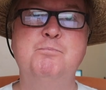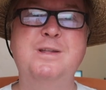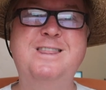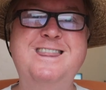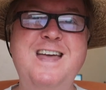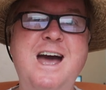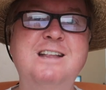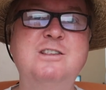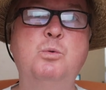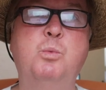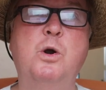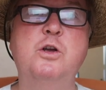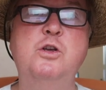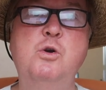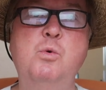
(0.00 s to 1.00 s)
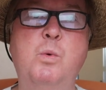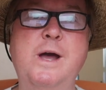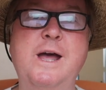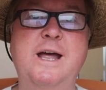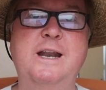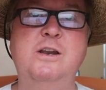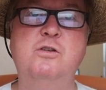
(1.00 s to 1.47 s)
But that's where you
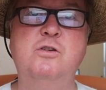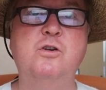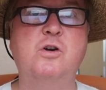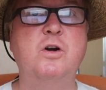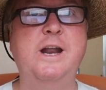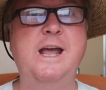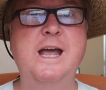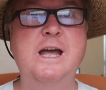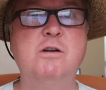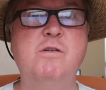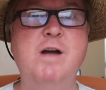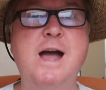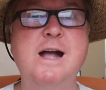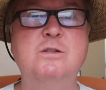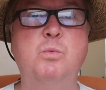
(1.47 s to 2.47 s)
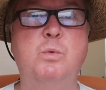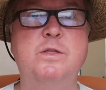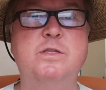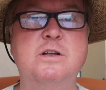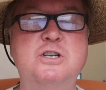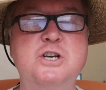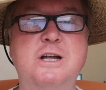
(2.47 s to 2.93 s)
win. You're going to interact
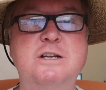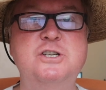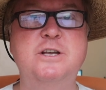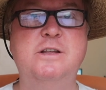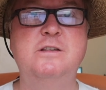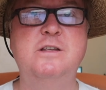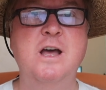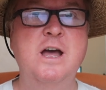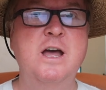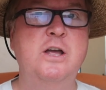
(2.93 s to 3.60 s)
with the judges.